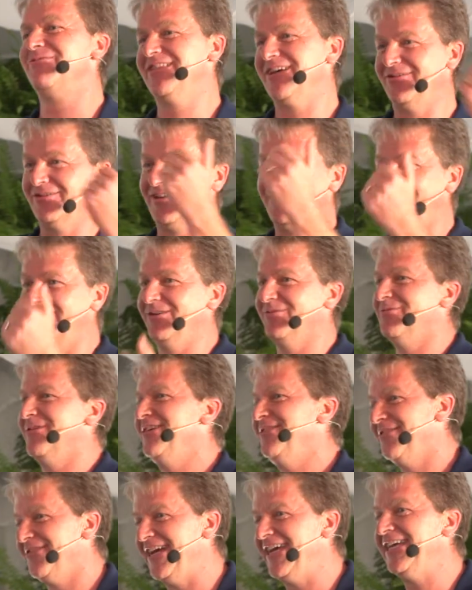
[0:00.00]
without giving away
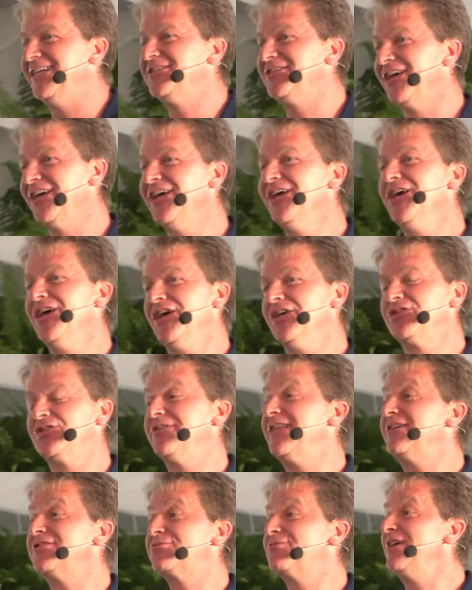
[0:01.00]
your age. So
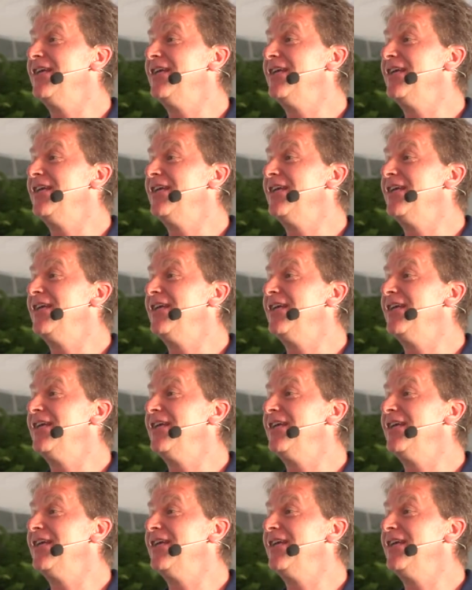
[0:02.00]
there's